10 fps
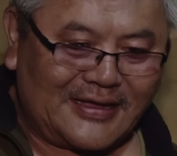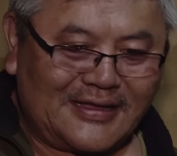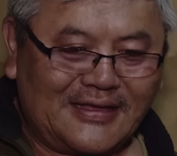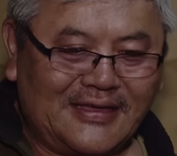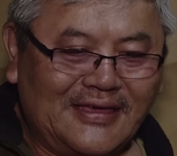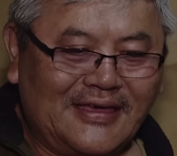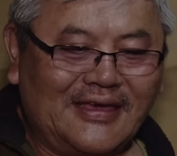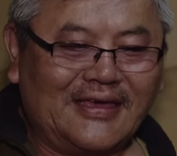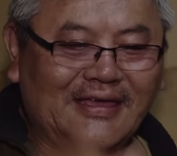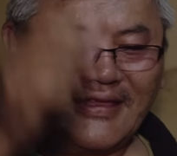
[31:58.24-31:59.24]
Once
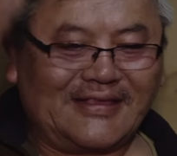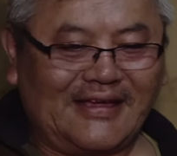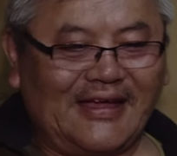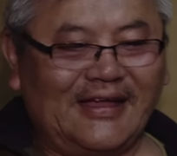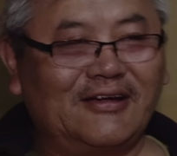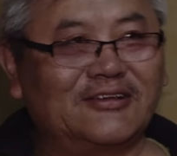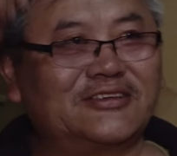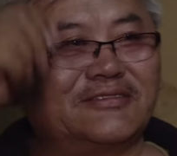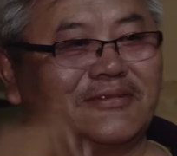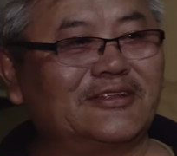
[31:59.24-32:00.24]
again, today's
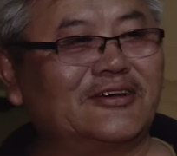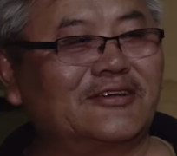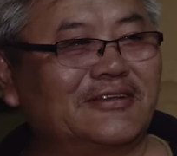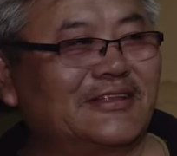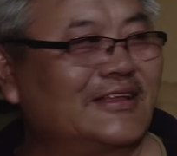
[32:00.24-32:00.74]
dinner is typically